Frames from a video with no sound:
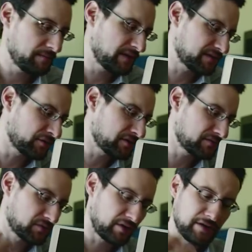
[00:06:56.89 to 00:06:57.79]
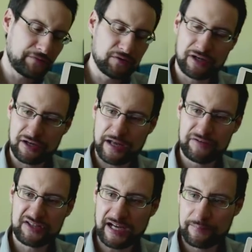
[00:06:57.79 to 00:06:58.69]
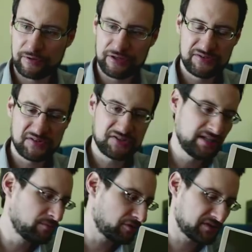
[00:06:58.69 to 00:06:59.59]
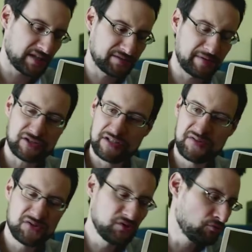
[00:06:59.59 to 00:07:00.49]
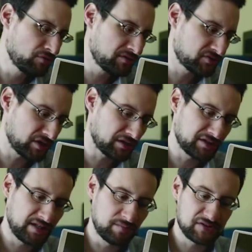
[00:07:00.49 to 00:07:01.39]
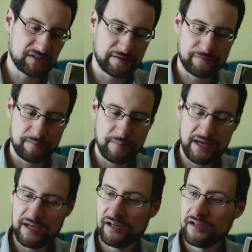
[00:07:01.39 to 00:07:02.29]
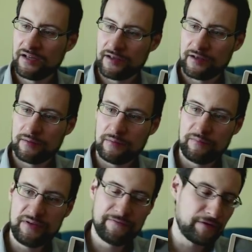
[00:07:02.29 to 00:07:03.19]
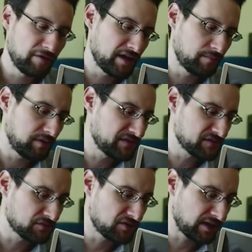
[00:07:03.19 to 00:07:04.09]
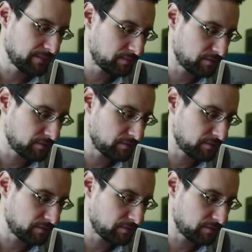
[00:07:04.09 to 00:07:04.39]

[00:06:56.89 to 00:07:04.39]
but not, so if you are a heavy typer, this keyboard, especially this new chickled keyboard stuff, may be very unpleasant to type